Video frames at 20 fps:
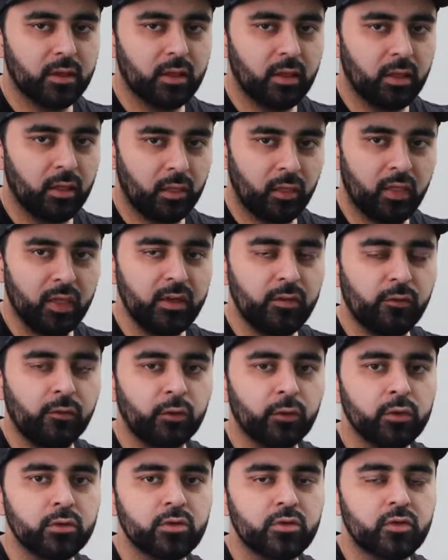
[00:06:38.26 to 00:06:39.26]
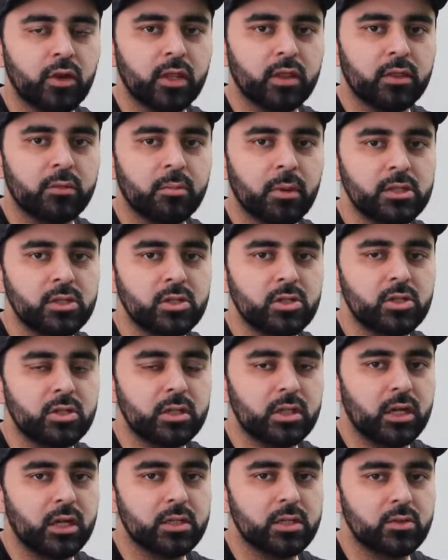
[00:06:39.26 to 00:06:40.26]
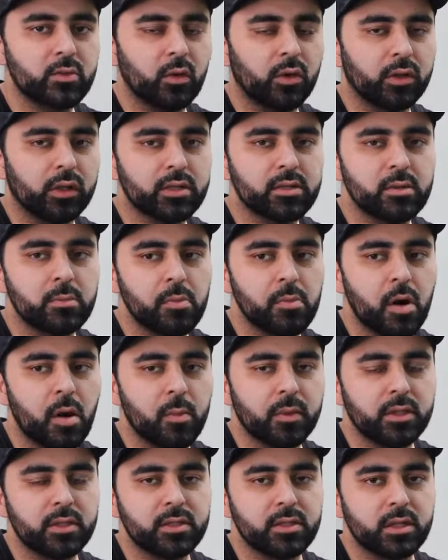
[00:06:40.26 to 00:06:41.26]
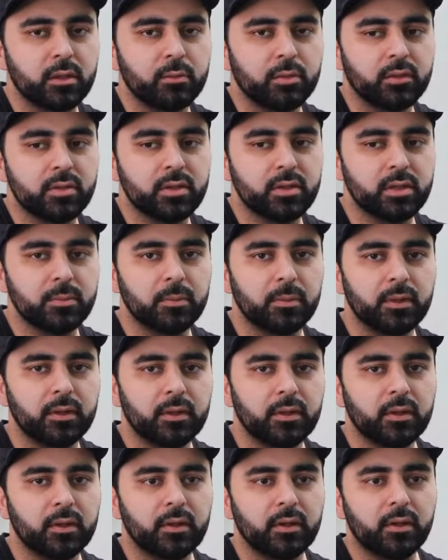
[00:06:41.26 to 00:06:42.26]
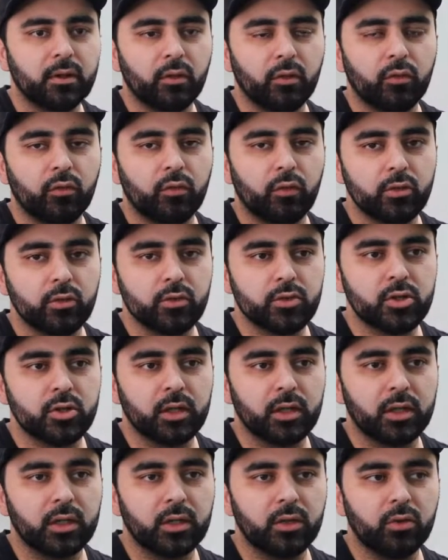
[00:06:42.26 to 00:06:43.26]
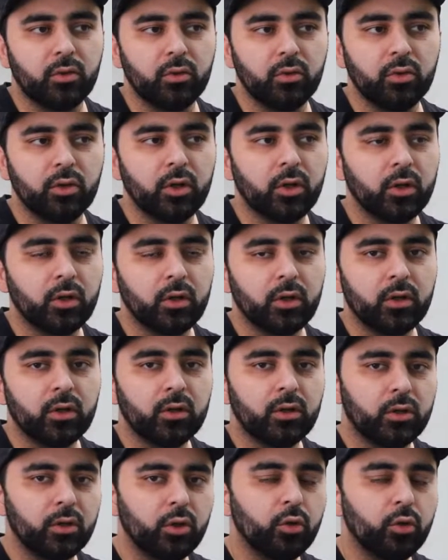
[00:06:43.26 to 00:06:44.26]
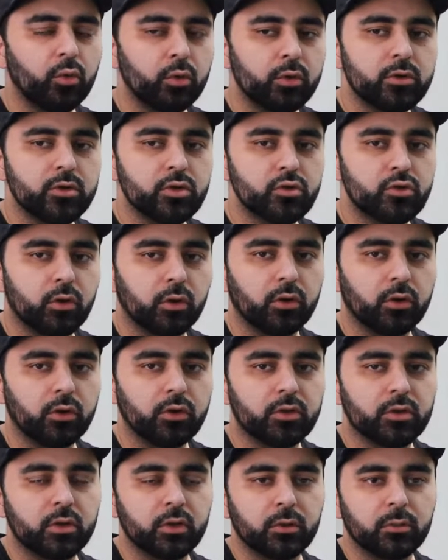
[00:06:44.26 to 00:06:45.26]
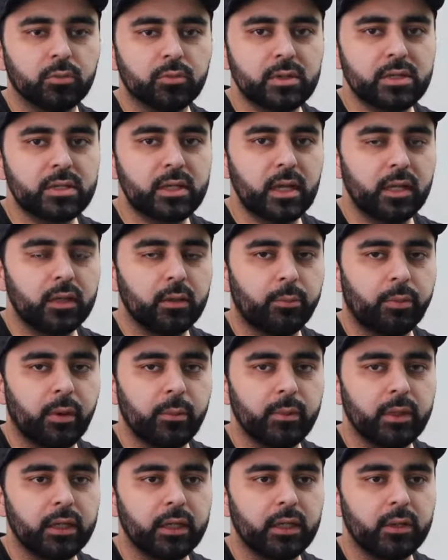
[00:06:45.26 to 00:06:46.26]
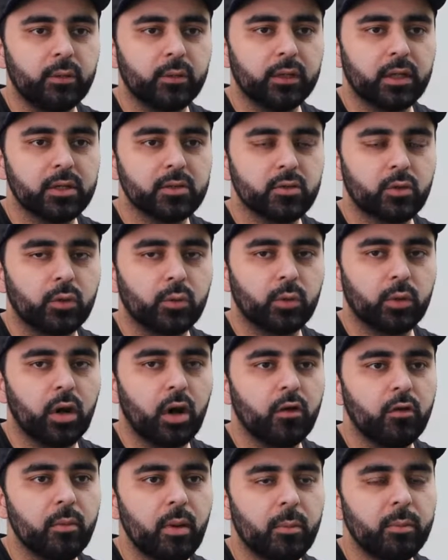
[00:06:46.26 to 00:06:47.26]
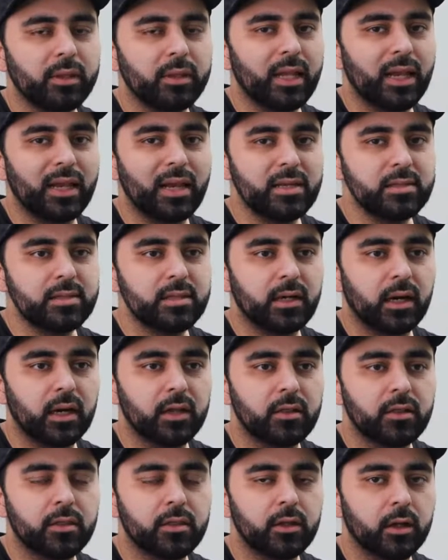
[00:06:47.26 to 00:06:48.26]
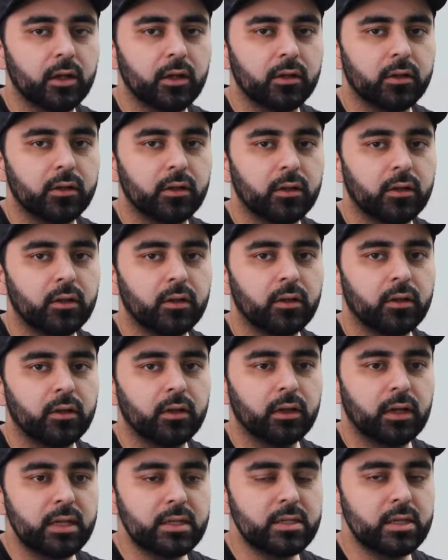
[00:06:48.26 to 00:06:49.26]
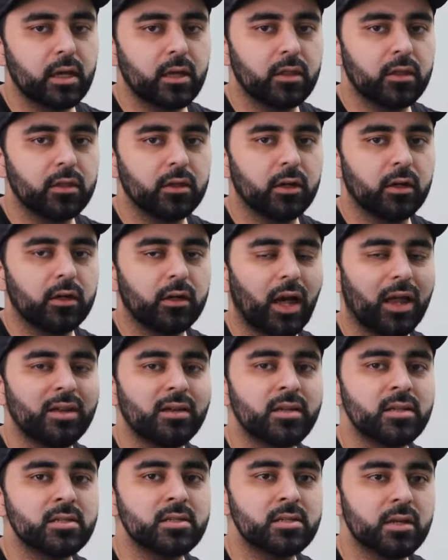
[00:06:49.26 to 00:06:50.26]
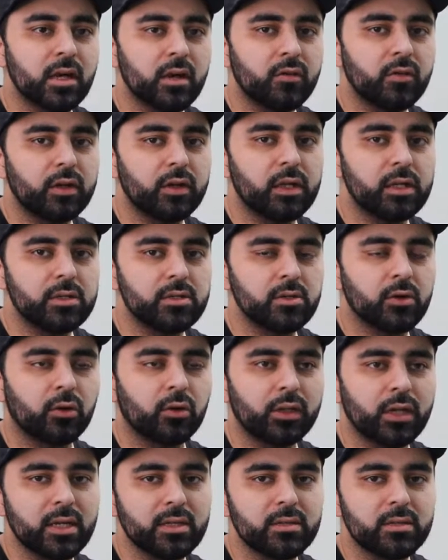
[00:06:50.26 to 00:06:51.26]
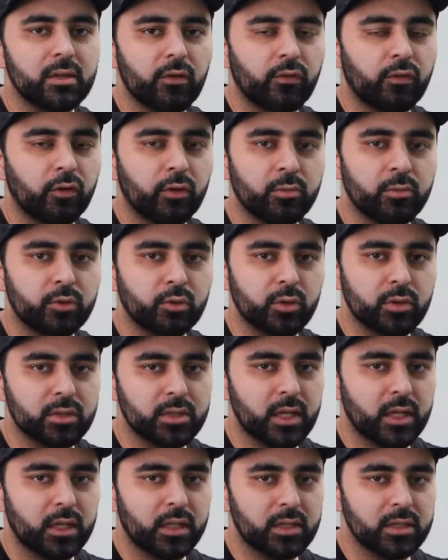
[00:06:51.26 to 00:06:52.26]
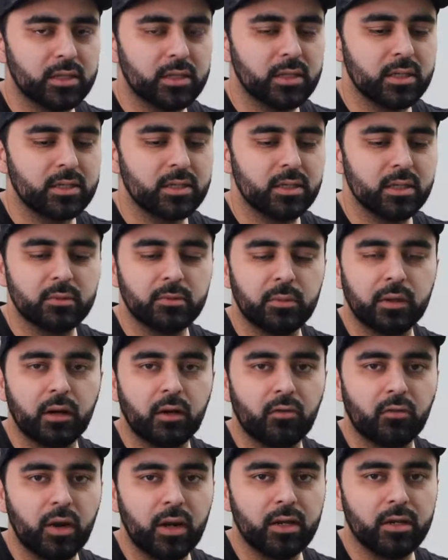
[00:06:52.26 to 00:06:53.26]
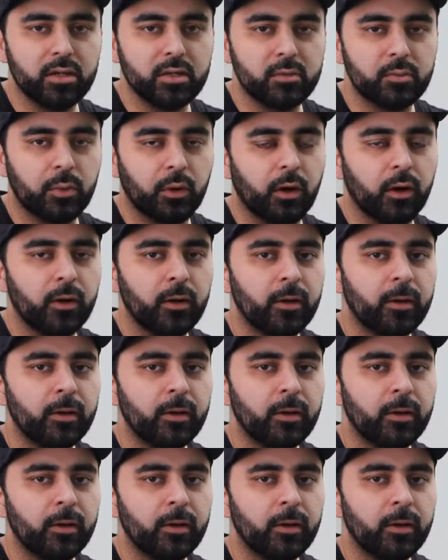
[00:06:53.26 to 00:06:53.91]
the full strength Manchester United squad, that's a bottom of the table team. Unfortunately, you would struggle to stay in the Premier League with that squad. We've got to remember that Leicester are third. Leicester are third, and deservedly so. Yes, their form towards the end of the season has been horrendous, but